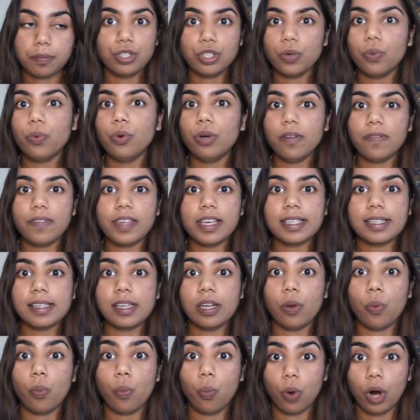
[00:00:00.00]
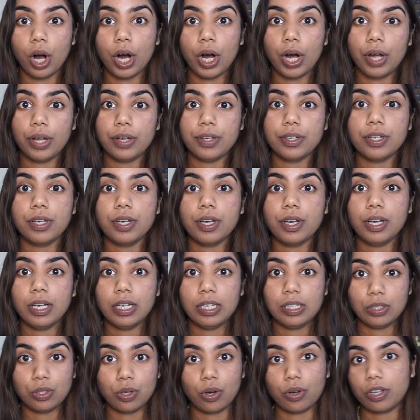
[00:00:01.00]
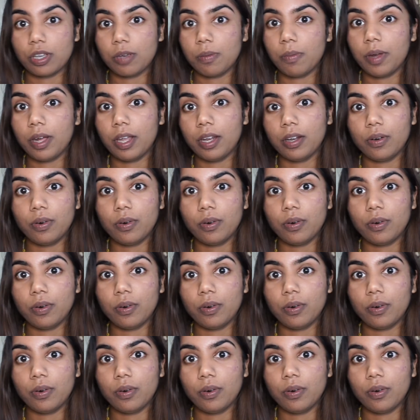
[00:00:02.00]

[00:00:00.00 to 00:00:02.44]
Do all of this in a Word document